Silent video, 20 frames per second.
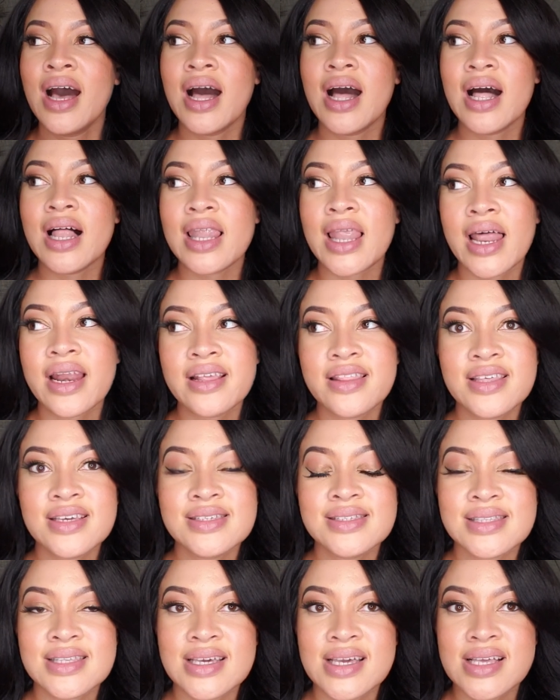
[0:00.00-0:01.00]
A lot of
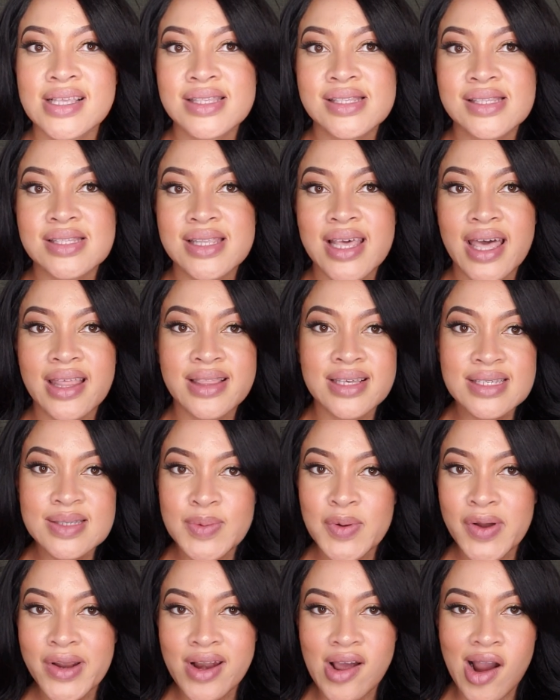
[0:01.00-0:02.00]
these things at this
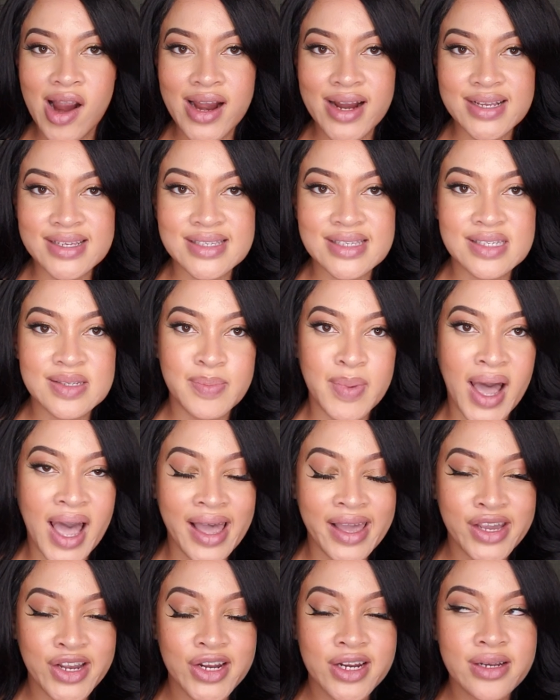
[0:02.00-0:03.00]
point are
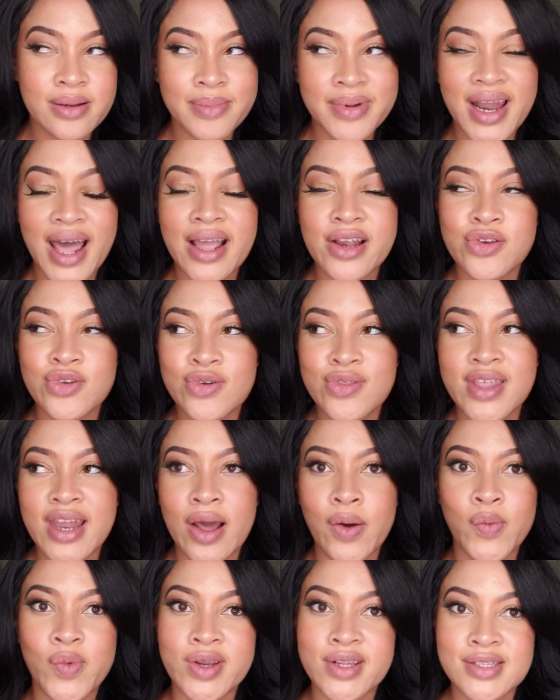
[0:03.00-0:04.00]
expired, but I knew that
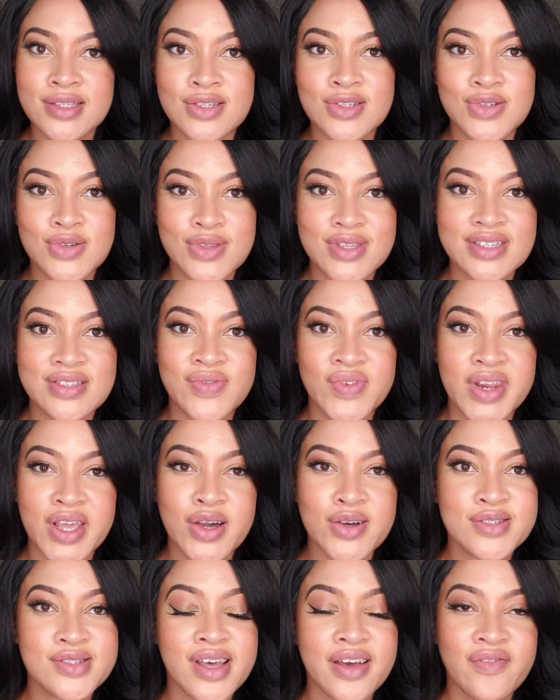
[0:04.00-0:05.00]
I wanted to do this
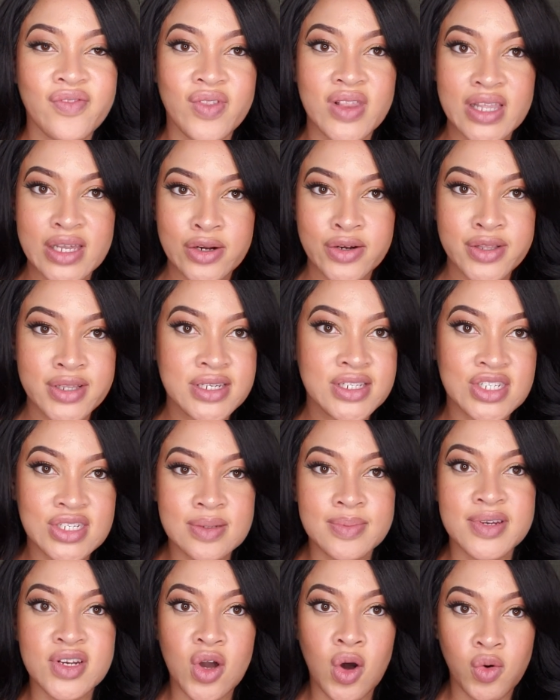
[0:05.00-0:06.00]
video, so I've literally
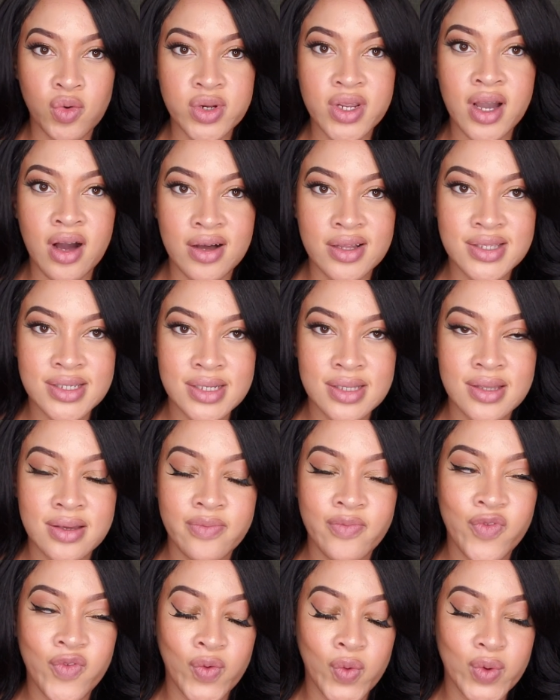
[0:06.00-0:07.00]
just been holding on to
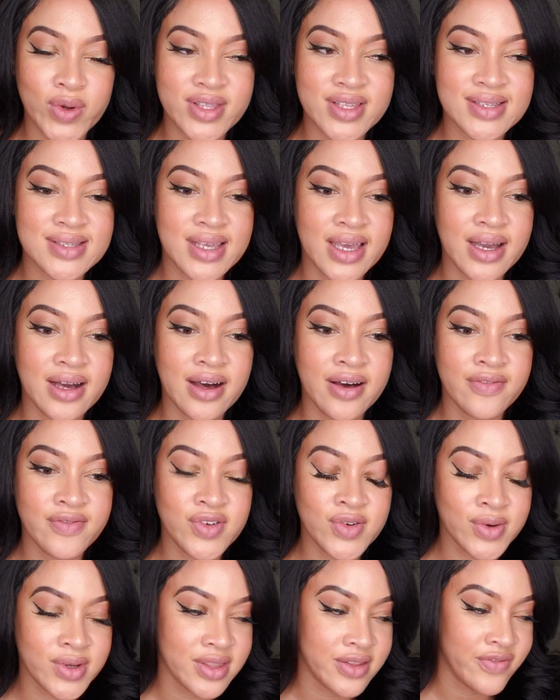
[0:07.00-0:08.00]
them for the sake of
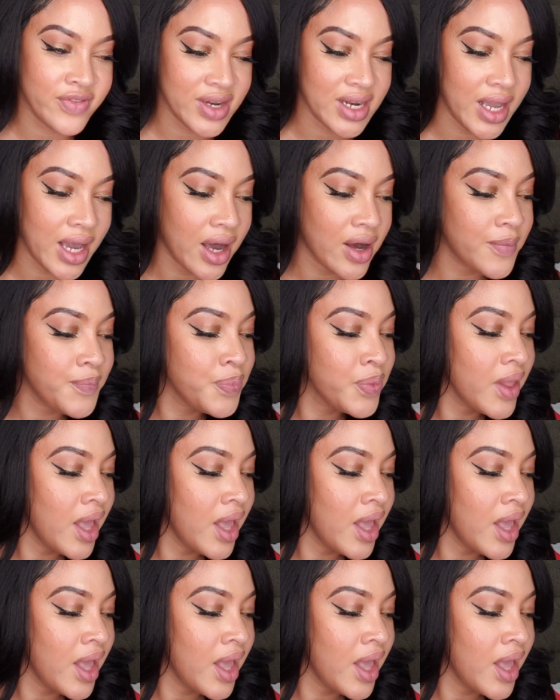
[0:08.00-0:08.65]
doing the video.